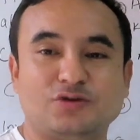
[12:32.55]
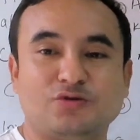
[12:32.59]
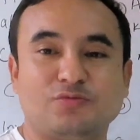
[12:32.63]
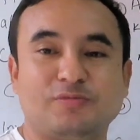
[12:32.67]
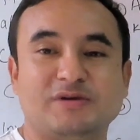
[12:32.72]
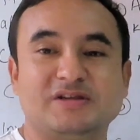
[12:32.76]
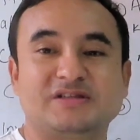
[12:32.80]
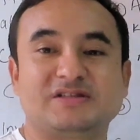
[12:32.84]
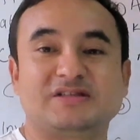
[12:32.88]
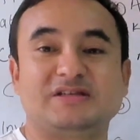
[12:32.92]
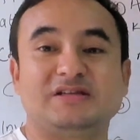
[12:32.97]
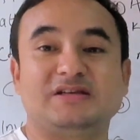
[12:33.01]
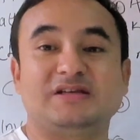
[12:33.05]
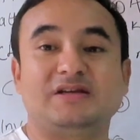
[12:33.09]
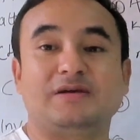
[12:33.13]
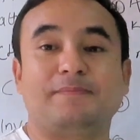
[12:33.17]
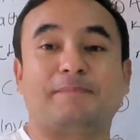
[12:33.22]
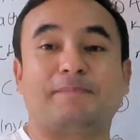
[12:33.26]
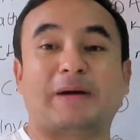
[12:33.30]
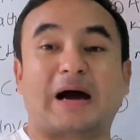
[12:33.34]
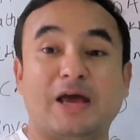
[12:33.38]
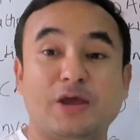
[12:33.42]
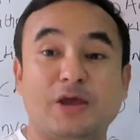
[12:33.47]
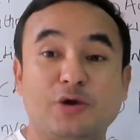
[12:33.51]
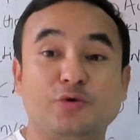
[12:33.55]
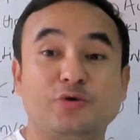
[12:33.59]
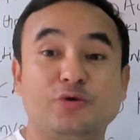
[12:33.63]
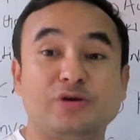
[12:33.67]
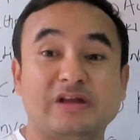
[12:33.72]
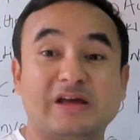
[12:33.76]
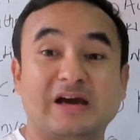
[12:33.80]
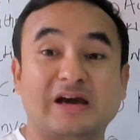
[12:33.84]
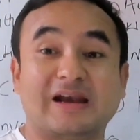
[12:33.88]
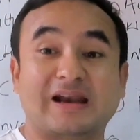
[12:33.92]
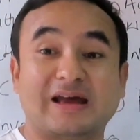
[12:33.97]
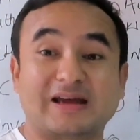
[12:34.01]
you may see
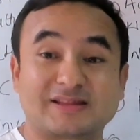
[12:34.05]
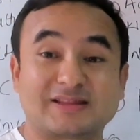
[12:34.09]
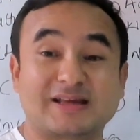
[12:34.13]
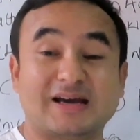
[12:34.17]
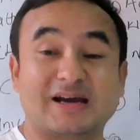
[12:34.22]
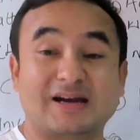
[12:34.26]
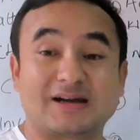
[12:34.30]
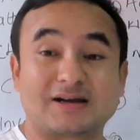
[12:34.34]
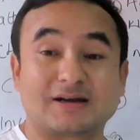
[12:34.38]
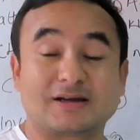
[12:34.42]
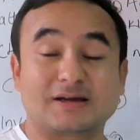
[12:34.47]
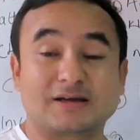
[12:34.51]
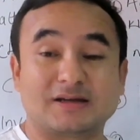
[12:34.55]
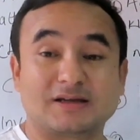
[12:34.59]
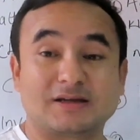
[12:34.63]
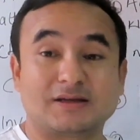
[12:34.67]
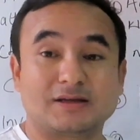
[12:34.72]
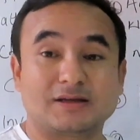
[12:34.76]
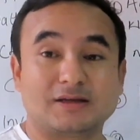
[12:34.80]
pyuria, like that.